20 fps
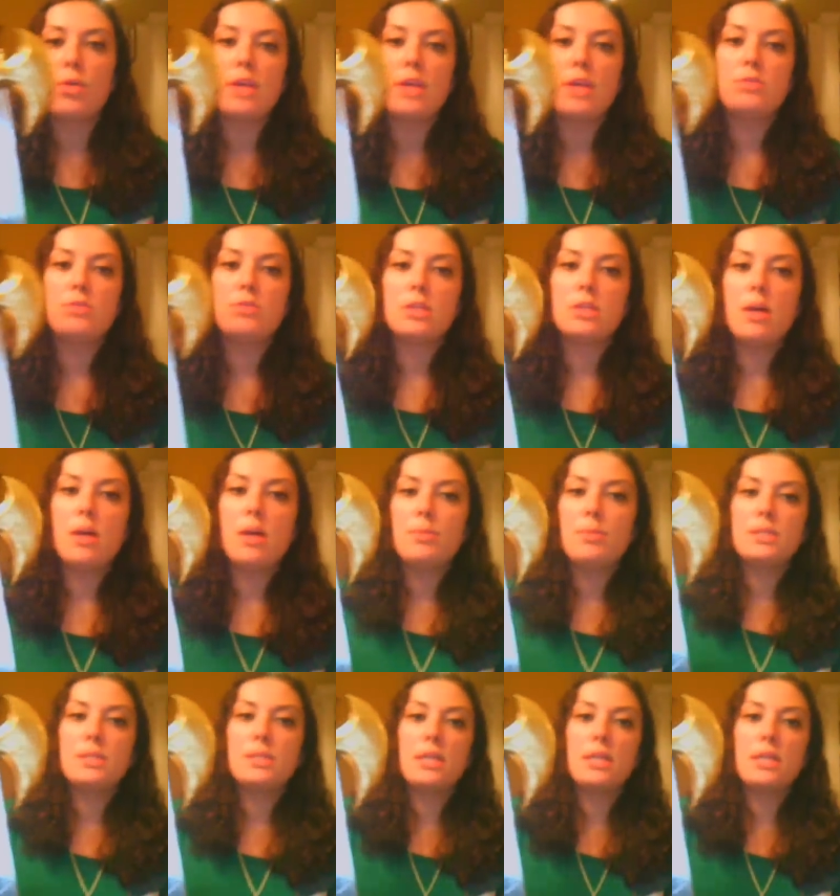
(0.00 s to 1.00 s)
I used a
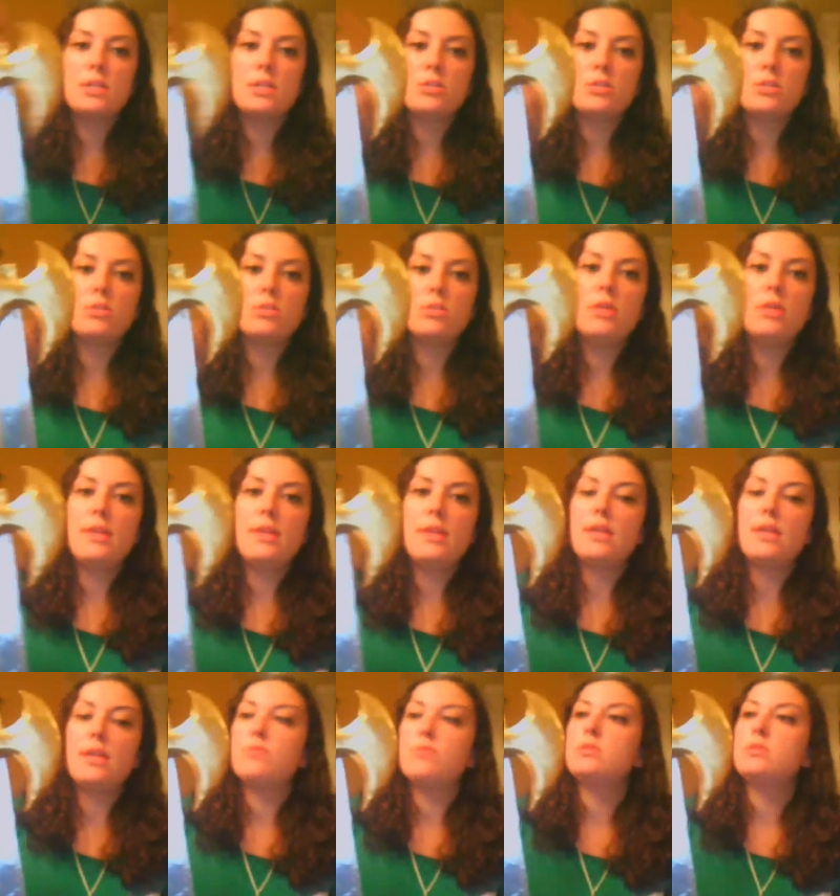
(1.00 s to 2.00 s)
compass to get a circle, and then
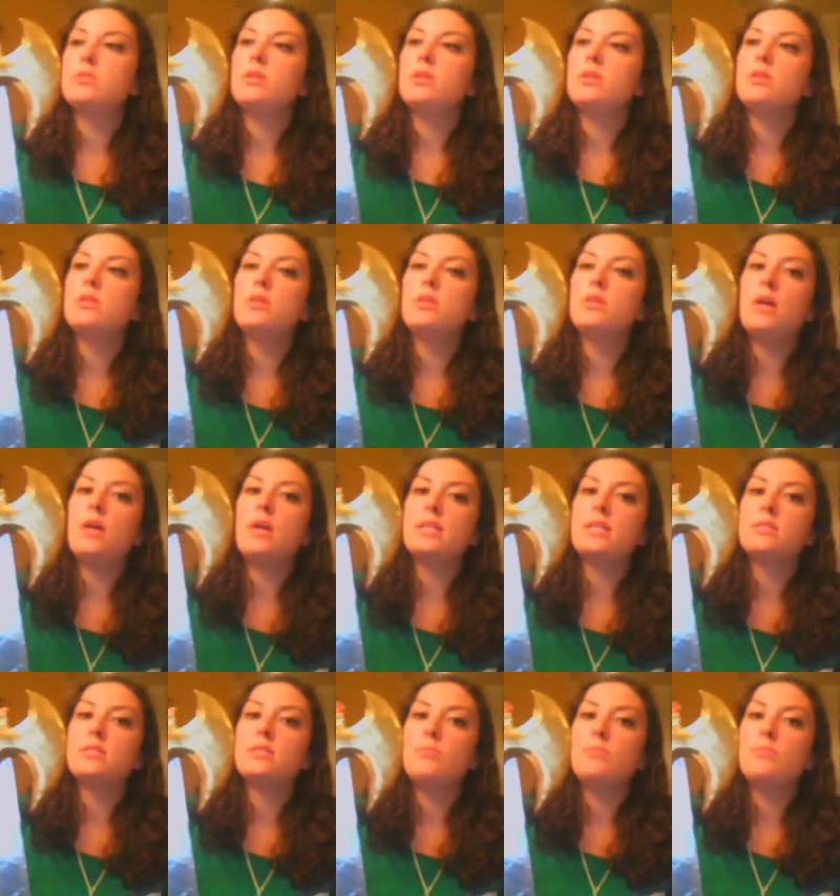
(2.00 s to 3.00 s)
I
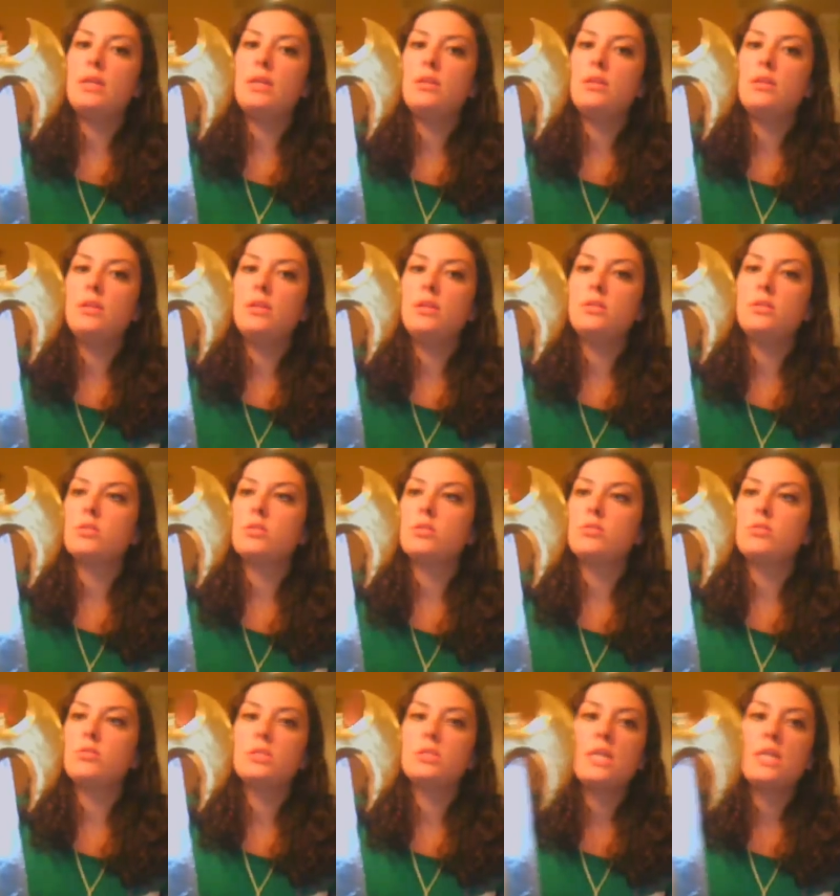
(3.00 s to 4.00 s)
made little
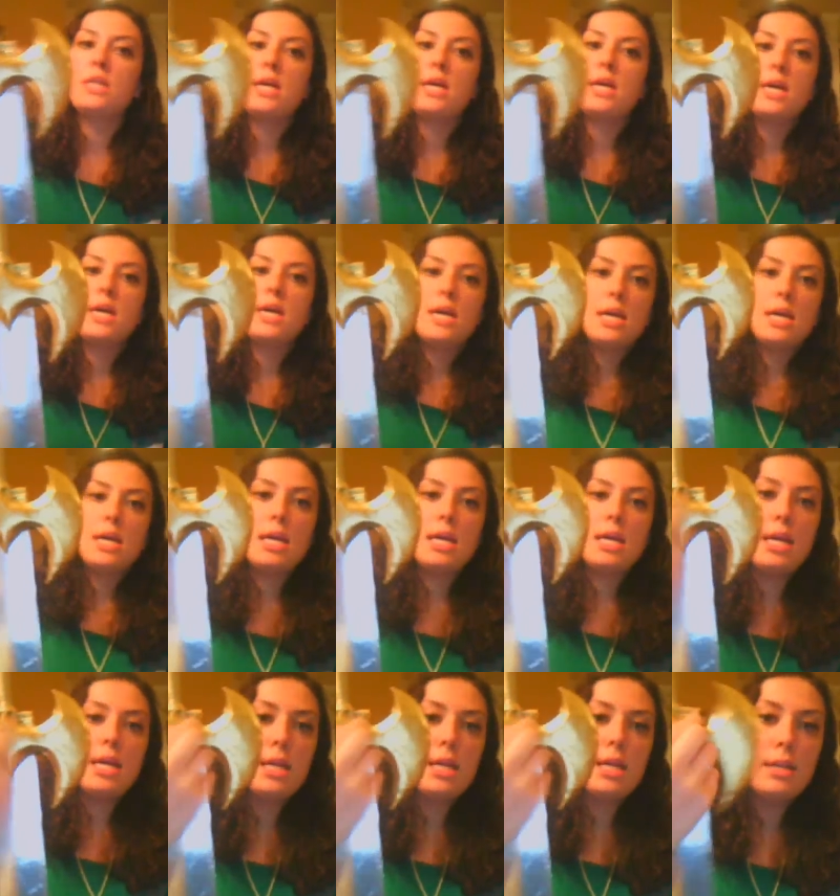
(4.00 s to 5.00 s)
circles
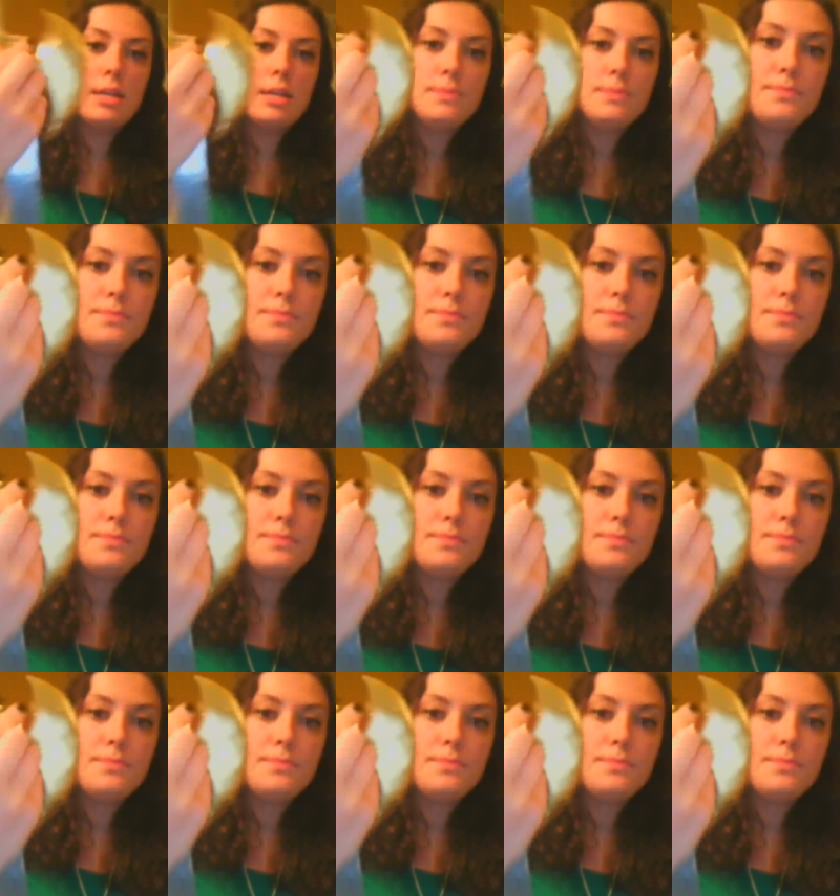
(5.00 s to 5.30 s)
in